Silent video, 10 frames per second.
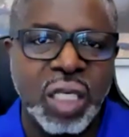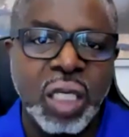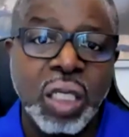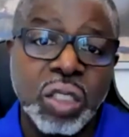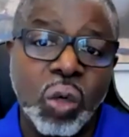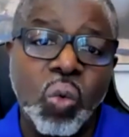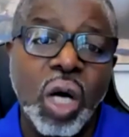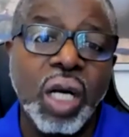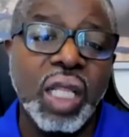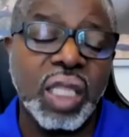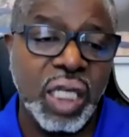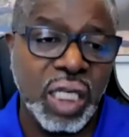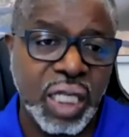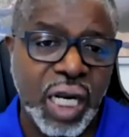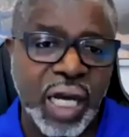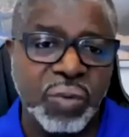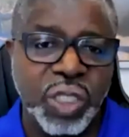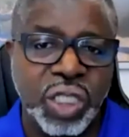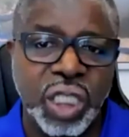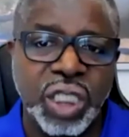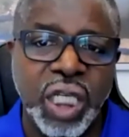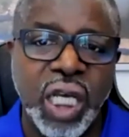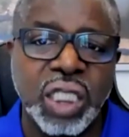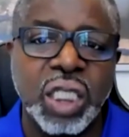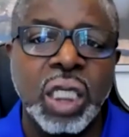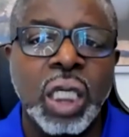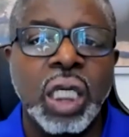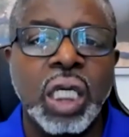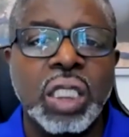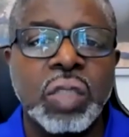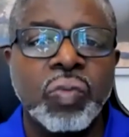So one of the things that I would suggest is